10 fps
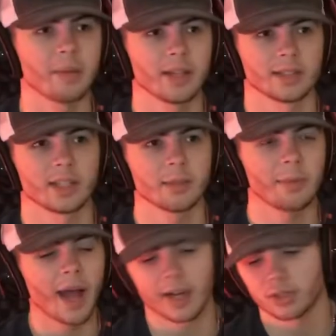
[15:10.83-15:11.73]
does like to
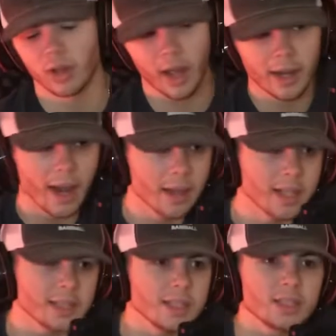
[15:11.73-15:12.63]
box. So at
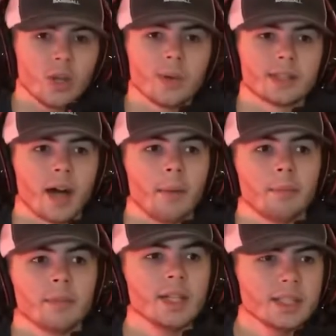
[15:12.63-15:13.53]
least he's doing something.
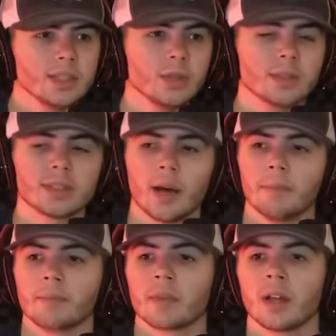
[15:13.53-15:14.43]
At least he's doing
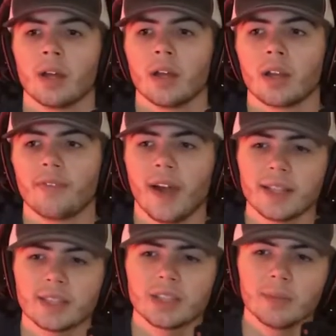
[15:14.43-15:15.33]
something. The fact
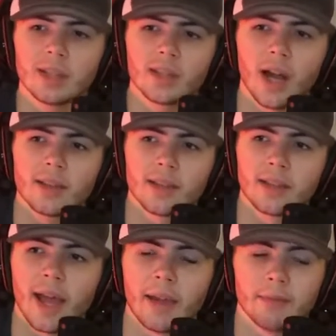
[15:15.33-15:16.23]
that somebody thought
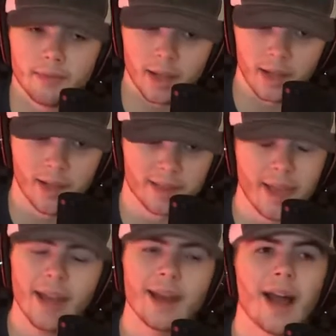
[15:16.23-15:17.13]

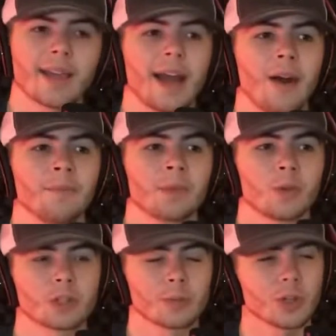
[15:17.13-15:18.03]
that knockout
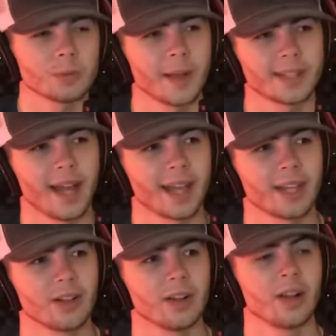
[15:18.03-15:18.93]
was more spectacular